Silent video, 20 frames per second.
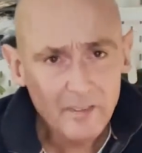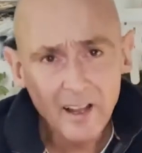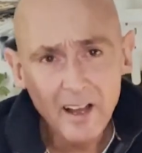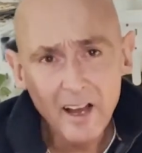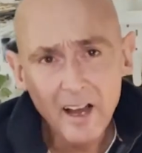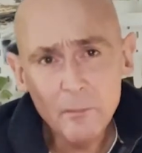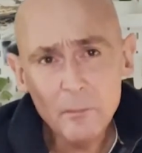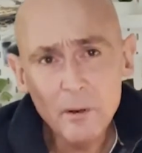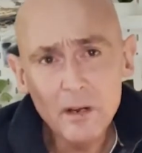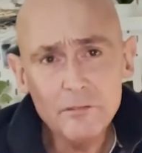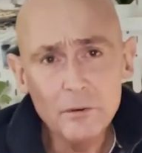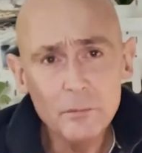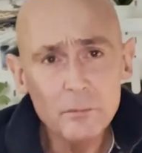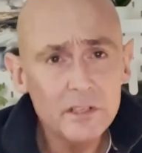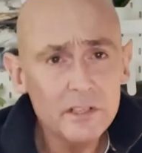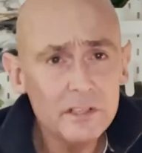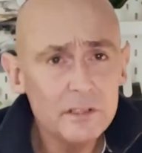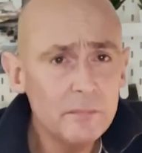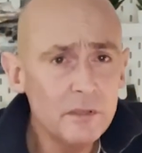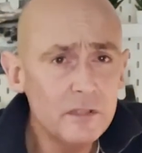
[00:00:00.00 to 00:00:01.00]
However, we're
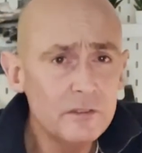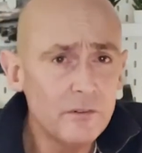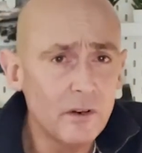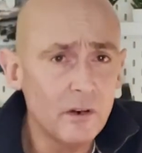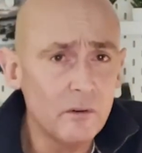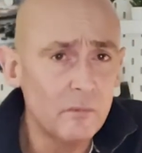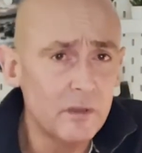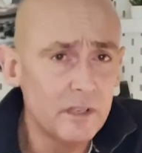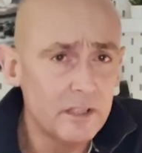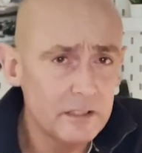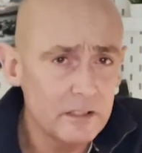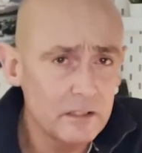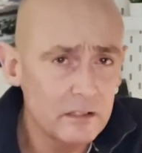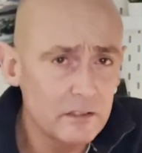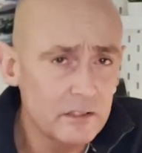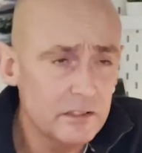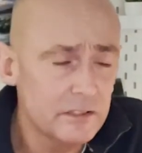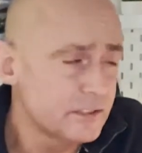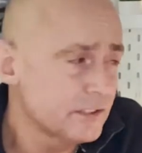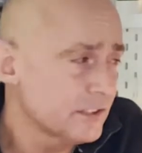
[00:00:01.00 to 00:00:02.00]
going to move on, we're going to
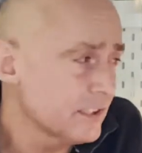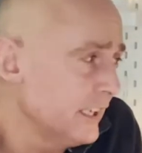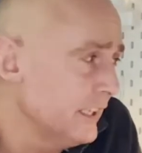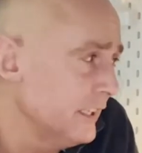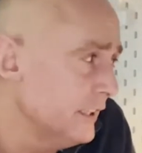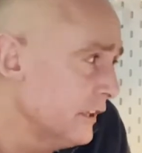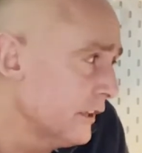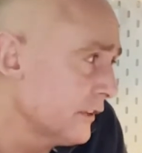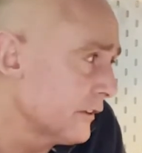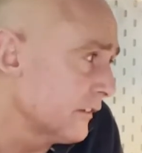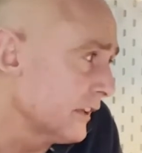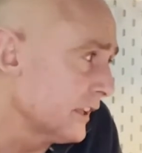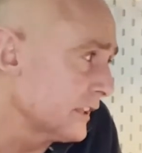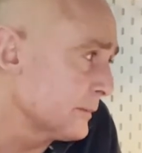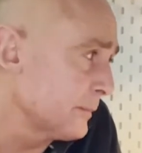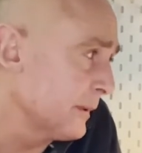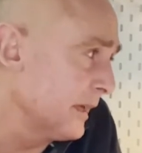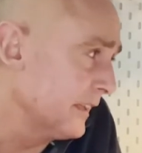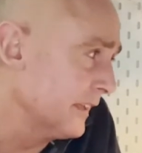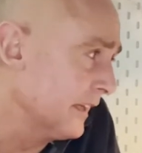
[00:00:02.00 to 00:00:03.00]
look at another
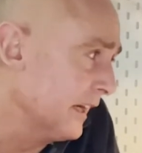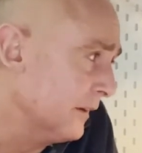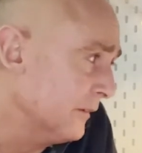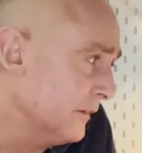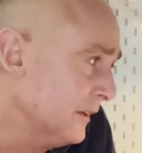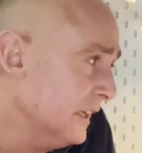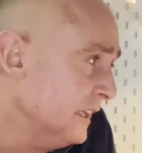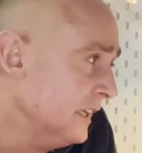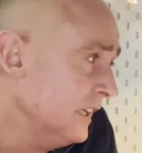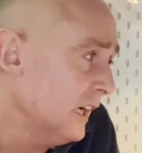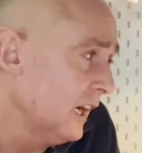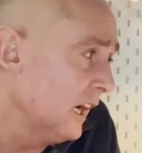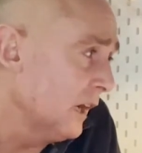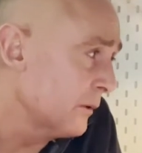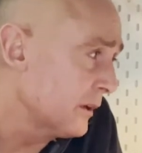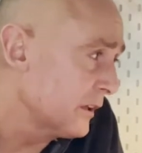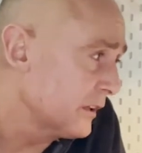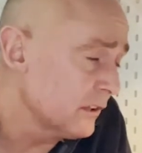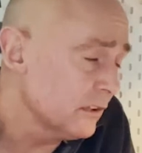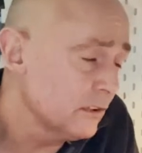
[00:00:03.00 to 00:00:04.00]
aspect now, and
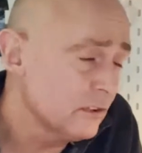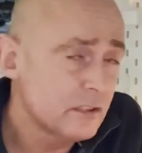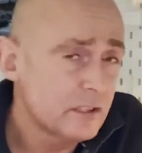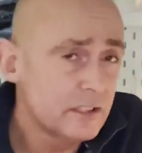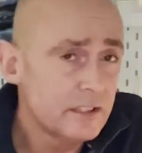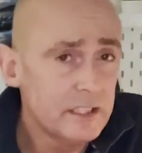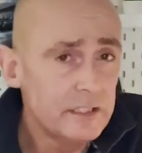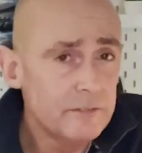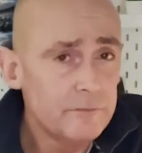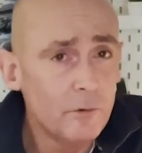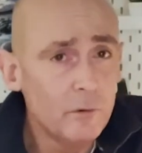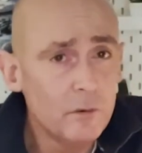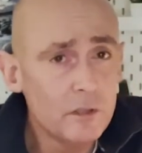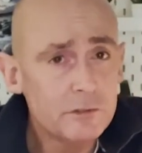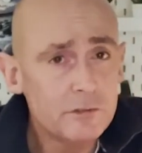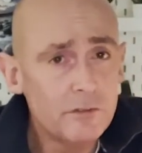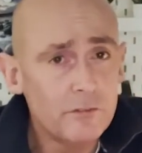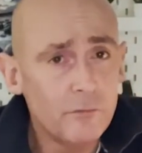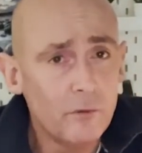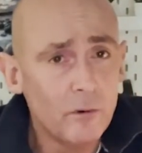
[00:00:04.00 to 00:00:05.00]
we're going to look at the
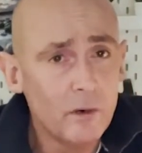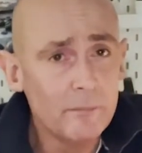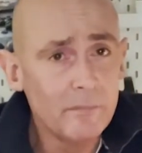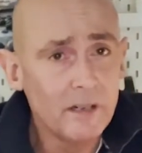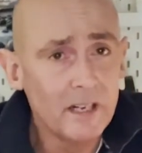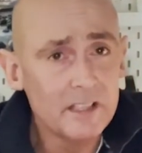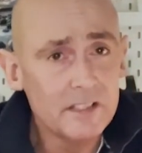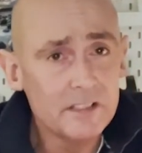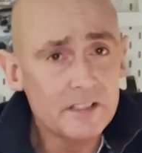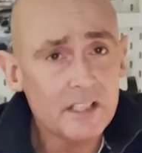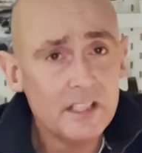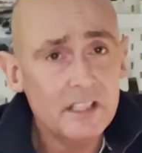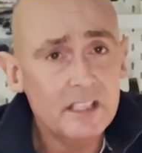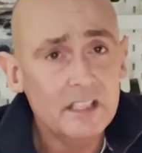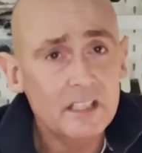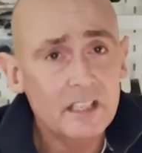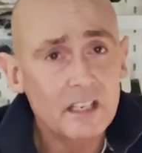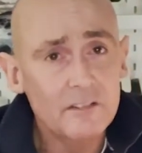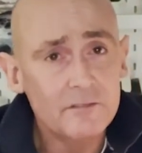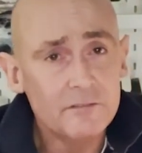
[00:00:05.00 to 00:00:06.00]
Divorce Reform Act
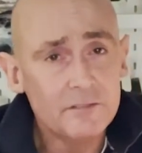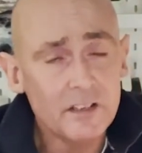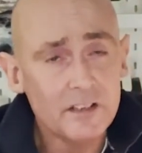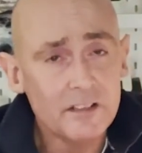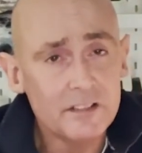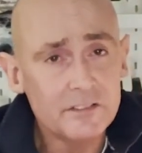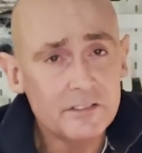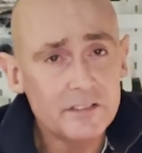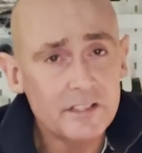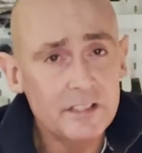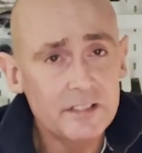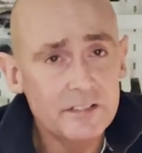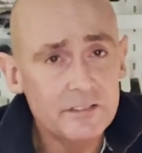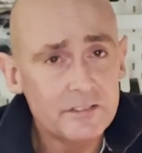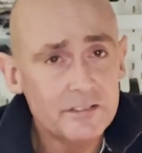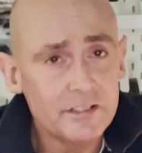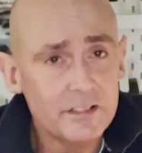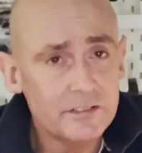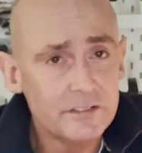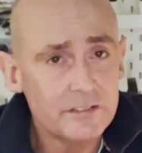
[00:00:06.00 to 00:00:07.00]
of
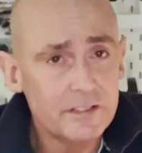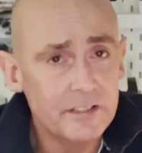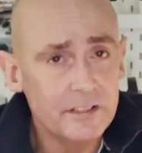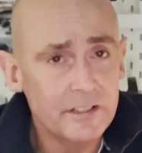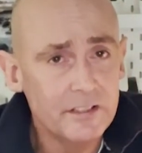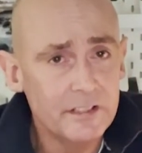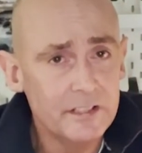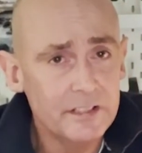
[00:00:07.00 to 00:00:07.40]
1969.